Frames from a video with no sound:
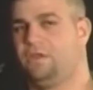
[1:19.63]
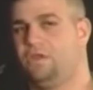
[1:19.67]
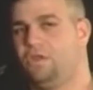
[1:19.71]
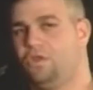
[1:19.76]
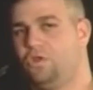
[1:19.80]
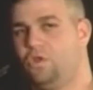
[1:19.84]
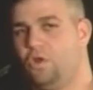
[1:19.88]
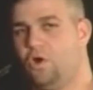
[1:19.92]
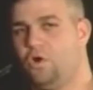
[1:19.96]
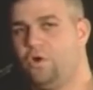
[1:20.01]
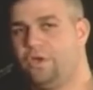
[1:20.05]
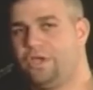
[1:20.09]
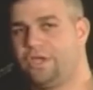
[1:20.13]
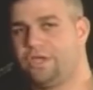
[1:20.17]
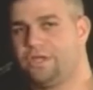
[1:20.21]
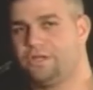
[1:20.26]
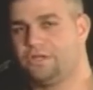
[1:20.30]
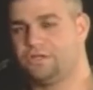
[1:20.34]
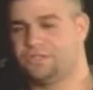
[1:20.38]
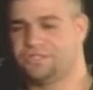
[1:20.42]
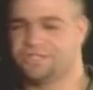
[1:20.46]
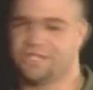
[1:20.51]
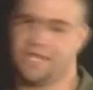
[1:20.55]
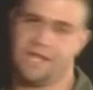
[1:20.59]
Knowing and
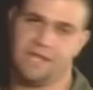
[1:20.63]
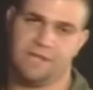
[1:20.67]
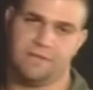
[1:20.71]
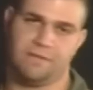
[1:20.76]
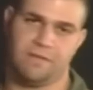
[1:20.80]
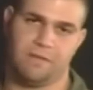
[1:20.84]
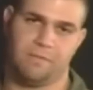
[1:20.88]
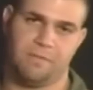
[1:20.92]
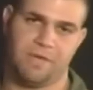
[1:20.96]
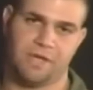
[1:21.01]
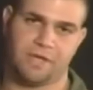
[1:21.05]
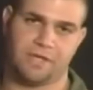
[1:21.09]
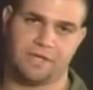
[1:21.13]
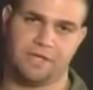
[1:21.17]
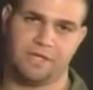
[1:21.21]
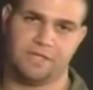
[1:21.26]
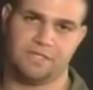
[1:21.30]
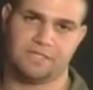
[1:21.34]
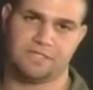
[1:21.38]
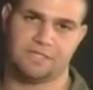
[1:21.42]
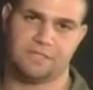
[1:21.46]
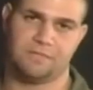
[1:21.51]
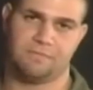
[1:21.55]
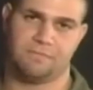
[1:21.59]
understanding that
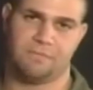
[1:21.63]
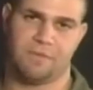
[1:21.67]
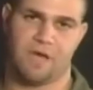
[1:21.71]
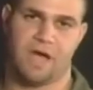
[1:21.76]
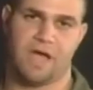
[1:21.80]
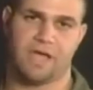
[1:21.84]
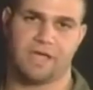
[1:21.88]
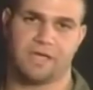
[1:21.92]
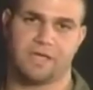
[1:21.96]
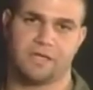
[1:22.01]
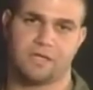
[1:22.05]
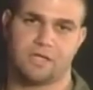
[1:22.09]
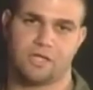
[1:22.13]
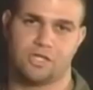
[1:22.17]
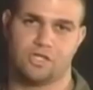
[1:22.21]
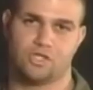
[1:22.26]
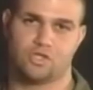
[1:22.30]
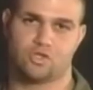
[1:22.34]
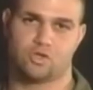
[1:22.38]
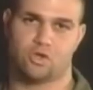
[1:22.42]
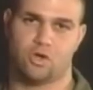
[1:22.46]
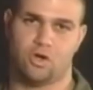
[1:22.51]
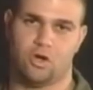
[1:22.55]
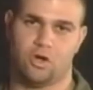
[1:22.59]
mechanism, I can
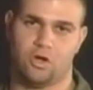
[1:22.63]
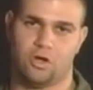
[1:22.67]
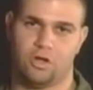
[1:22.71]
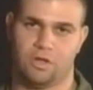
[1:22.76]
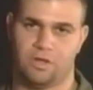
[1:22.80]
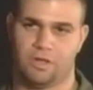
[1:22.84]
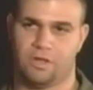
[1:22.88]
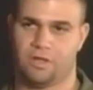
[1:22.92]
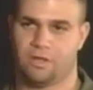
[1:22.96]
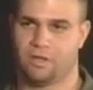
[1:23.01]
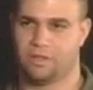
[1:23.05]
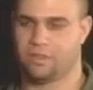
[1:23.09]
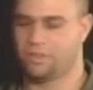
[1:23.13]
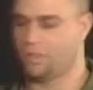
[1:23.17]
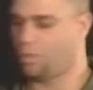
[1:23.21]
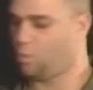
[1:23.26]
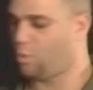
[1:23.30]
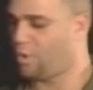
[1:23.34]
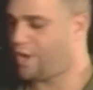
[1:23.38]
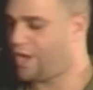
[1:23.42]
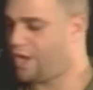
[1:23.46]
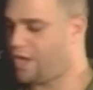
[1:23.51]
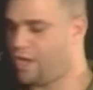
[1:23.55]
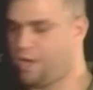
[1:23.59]
control the
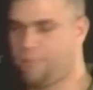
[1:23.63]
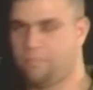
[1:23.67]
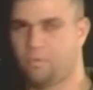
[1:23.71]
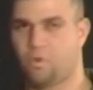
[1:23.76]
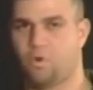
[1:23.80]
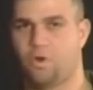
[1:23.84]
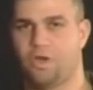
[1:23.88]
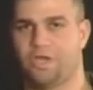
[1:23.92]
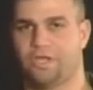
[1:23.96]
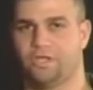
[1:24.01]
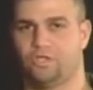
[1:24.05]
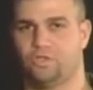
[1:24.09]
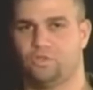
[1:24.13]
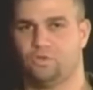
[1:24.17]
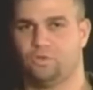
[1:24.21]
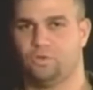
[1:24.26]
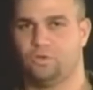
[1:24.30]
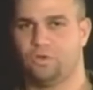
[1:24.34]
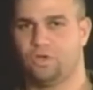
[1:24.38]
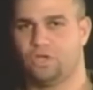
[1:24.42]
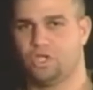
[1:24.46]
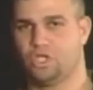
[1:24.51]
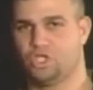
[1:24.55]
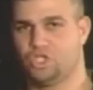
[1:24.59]
way I'm going
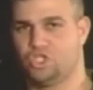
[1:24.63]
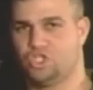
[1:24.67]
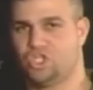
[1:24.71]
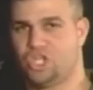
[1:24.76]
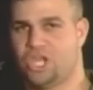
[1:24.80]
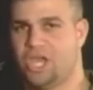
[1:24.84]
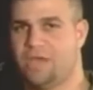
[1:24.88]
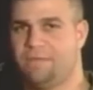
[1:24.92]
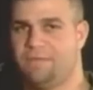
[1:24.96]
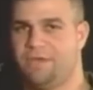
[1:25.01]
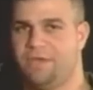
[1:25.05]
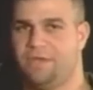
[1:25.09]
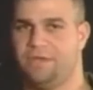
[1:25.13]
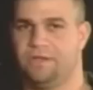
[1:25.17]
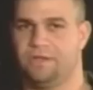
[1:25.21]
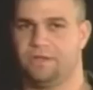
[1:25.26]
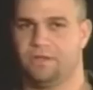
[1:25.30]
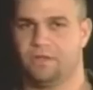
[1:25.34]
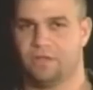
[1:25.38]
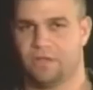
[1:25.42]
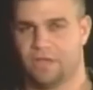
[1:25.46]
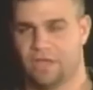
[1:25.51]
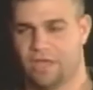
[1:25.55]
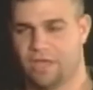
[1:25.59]
to jam it
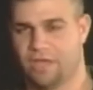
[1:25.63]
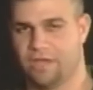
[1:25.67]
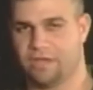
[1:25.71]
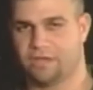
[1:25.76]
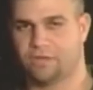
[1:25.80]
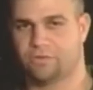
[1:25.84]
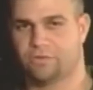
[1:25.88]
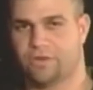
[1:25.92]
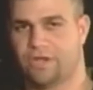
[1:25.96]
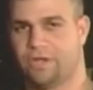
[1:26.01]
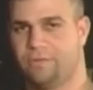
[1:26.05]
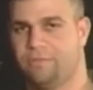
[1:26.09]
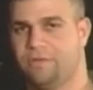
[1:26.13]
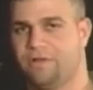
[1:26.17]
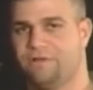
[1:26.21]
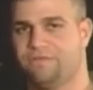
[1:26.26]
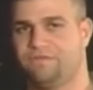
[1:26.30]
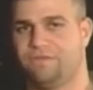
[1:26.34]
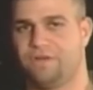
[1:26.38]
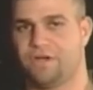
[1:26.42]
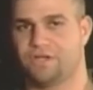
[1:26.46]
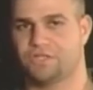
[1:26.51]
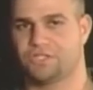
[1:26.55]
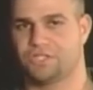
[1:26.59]
and create a
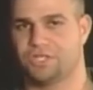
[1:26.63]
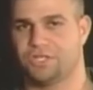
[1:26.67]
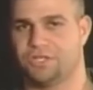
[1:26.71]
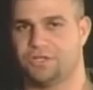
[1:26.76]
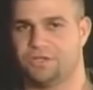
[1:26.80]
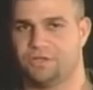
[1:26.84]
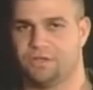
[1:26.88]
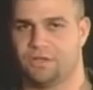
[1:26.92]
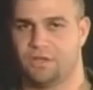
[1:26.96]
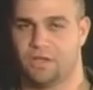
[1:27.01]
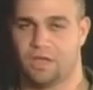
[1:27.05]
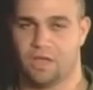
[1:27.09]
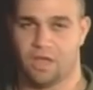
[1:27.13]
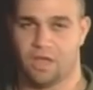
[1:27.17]
malfunction.